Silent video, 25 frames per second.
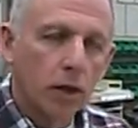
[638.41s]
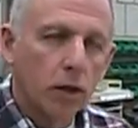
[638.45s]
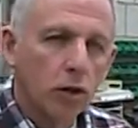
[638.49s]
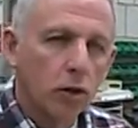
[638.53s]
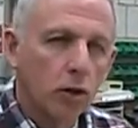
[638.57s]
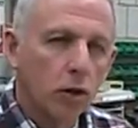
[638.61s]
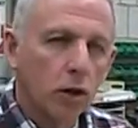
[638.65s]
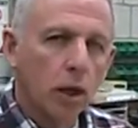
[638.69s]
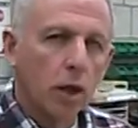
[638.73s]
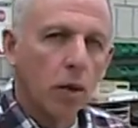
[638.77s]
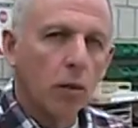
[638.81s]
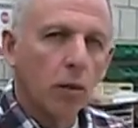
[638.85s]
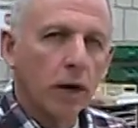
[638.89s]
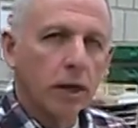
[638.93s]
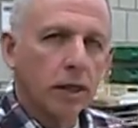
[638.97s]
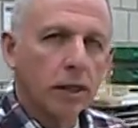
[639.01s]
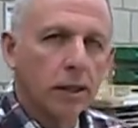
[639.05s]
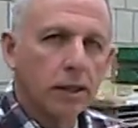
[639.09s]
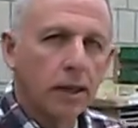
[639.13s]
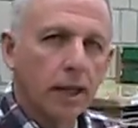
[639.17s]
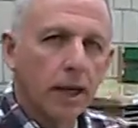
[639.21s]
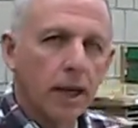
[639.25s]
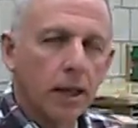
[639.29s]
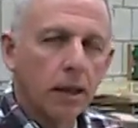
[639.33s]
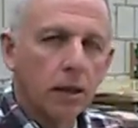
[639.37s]
you're going to want to
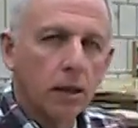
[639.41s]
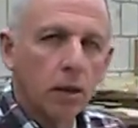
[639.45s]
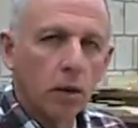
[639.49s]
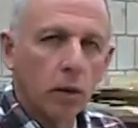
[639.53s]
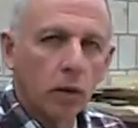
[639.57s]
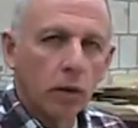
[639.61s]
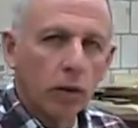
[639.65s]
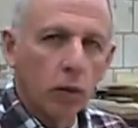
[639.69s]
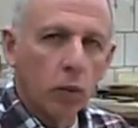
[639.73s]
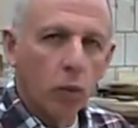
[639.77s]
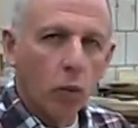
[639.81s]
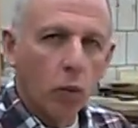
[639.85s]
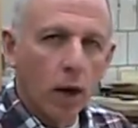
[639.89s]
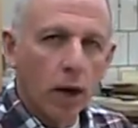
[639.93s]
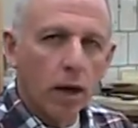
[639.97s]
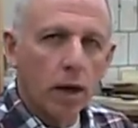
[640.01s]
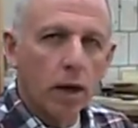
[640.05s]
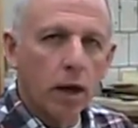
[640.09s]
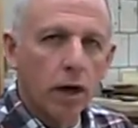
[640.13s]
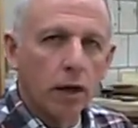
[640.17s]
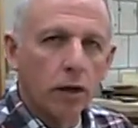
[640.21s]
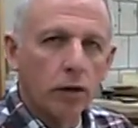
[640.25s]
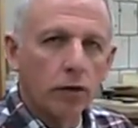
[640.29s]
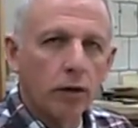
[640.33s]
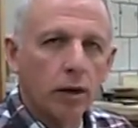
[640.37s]
sand with
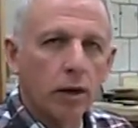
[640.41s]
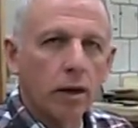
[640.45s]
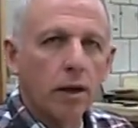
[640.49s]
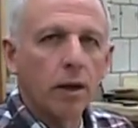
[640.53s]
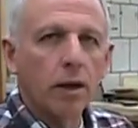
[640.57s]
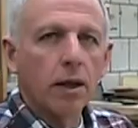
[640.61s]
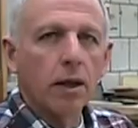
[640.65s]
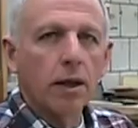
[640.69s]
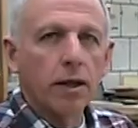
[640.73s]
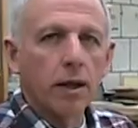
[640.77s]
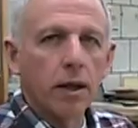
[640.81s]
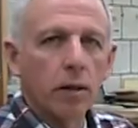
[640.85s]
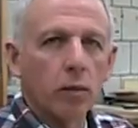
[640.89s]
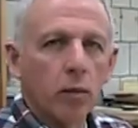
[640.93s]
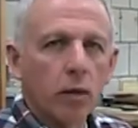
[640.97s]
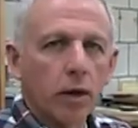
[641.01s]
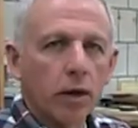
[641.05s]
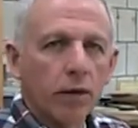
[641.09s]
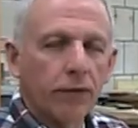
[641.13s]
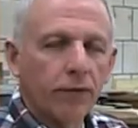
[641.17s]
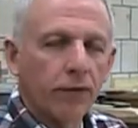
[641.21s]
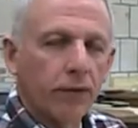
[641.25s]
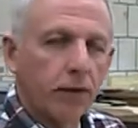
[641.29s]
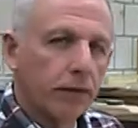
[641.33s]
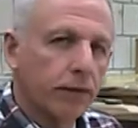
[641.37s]
100, then
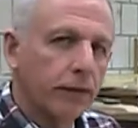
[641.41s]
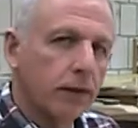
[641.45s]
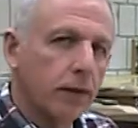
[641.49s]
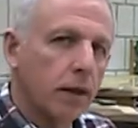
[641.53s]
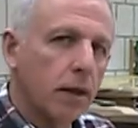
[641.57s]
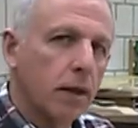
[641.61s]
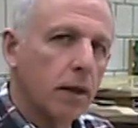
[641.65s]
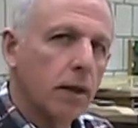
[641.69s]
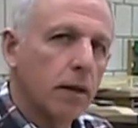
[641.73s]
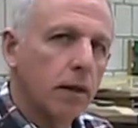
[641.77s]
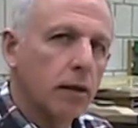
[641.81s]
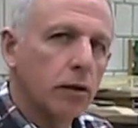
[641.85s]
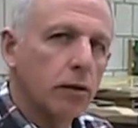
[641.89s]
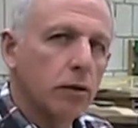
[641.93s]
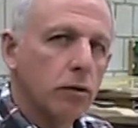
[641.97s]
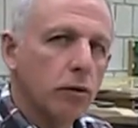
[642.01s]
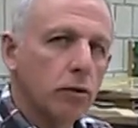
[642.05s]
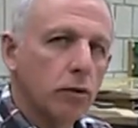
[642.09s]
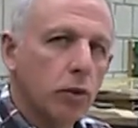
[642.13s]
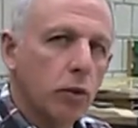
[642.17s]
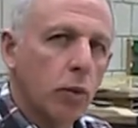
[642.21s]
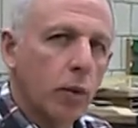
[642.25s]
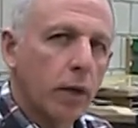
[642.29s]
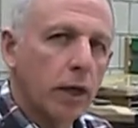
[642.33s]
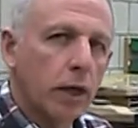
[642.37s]
150, and
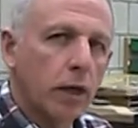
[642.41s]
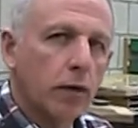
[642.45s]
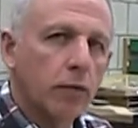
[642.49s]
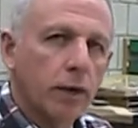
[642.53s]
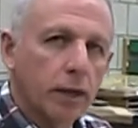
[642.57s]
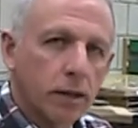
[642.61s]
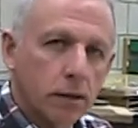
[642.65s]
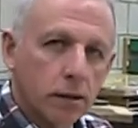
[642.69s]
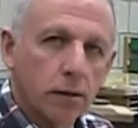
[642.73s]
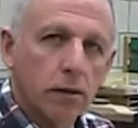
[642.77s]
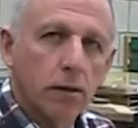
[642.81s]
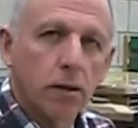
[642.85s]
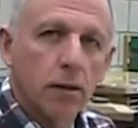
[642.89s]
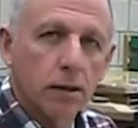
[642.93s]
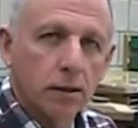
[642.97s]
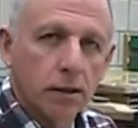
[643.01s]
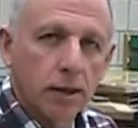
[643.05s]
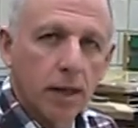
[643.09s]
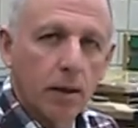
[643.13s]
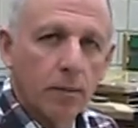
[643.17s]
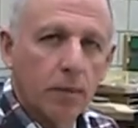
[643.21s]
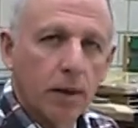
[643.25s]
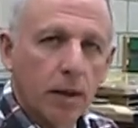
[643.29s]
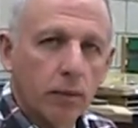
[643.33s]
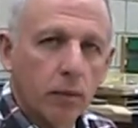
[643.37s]
220 grits
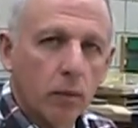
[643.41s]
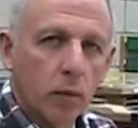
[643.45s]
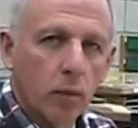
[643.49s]
sandpaper.